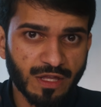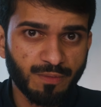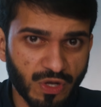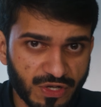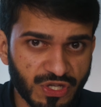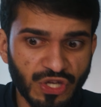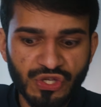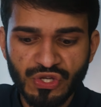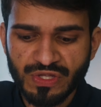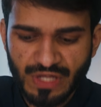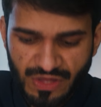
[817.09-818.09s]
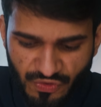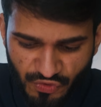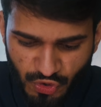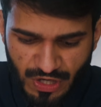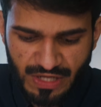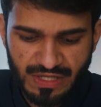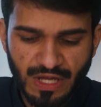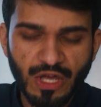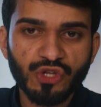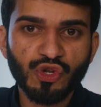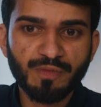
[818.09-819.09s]
the politicians and the rulers,
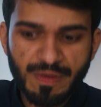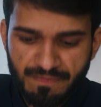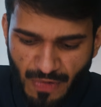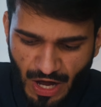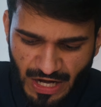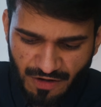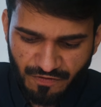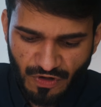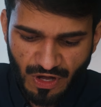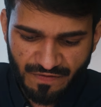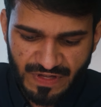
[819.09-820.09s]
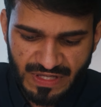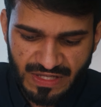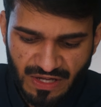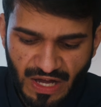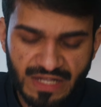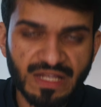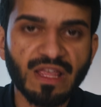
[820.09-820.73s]
should be mindful of the society